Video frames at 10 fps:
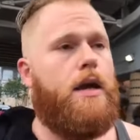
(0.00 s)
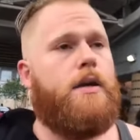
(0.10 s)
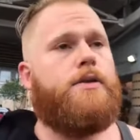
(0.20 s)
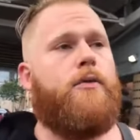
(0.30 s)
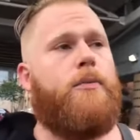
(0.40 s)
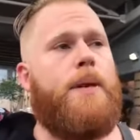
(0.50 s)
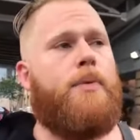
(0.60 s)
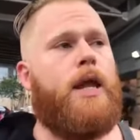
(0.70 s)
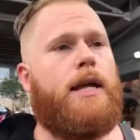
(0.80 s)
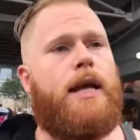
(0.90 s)
So for
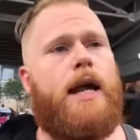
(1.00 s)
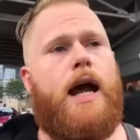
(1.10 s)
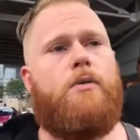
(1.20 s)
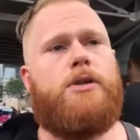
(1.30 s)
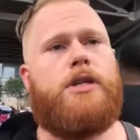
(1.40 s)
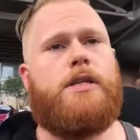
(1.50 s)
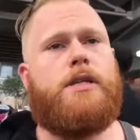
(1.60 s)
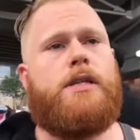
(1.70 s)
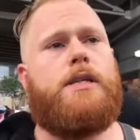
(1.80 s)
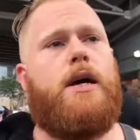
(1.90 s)
people like that, I would
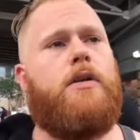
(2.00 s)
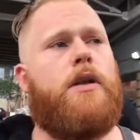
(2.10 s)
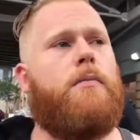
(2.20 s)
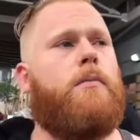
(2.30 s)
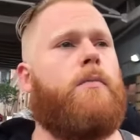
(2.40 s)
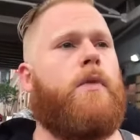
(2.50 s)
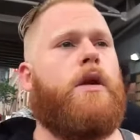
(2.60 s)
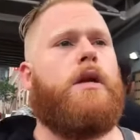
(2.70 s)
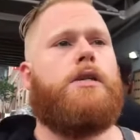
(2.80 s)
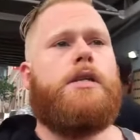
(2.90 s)
just tell them,
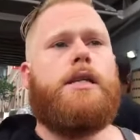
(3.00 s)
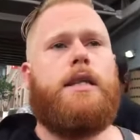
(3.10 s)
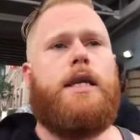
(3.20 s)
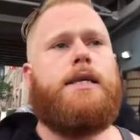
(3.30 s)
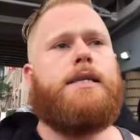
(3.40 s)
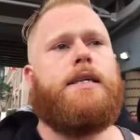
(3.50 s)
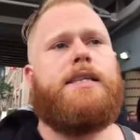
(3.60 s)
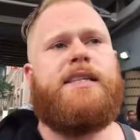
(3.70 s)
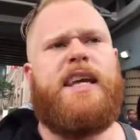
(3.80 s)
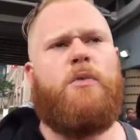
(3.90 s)
just listen,
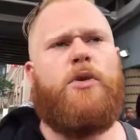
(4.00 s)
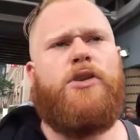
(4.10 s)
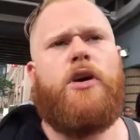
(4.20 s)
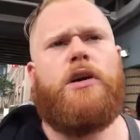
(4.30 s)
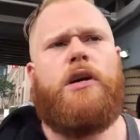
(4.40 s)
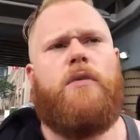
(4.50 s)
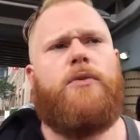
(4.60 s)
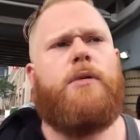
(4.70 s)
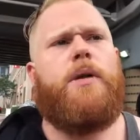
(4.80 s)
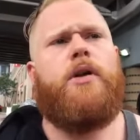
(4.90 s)
sit with your
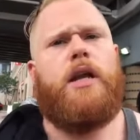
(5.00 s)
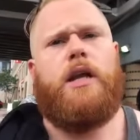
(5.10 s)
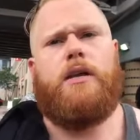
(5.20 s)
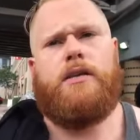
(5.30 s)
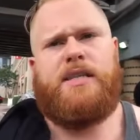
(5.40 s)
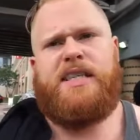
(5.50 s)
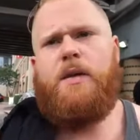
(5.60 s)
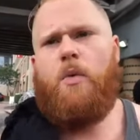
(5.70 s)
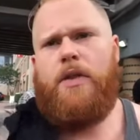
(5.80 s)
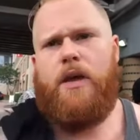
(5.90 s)
uncomfortability,
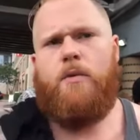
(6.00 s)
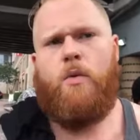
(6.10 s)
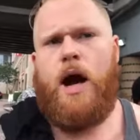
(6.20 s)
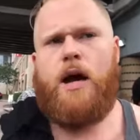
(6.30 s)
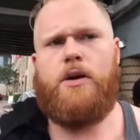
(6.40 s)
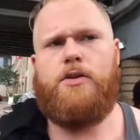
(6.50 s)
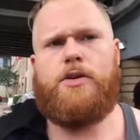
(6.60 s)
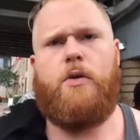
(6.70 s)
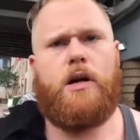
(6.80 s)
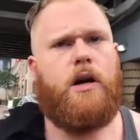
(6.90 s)
sit with it. Why are you
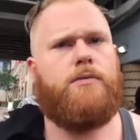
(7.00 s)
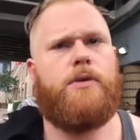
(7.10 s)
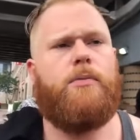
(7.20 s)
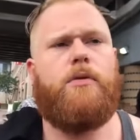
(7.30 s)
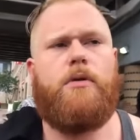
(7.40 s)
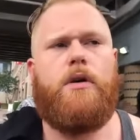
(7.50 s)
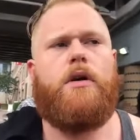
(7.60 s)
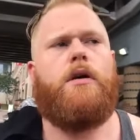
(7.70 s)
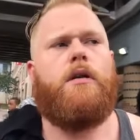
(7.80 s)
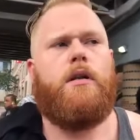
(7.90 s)
so uncomfortable?
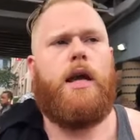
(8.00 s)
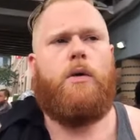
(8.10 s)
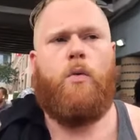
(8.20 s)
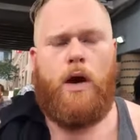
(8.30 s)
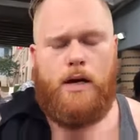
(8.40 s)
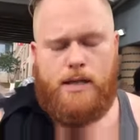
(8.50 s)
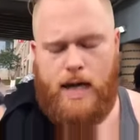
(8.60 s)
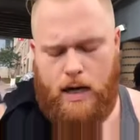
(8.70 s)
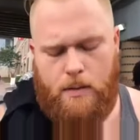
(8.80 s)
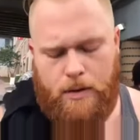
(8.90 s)
Like, where is
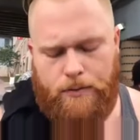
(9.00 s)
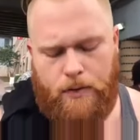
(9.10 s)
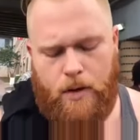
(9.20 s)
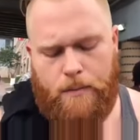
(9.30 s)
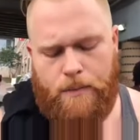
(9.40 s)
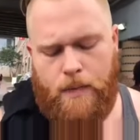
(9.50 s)
that coming from?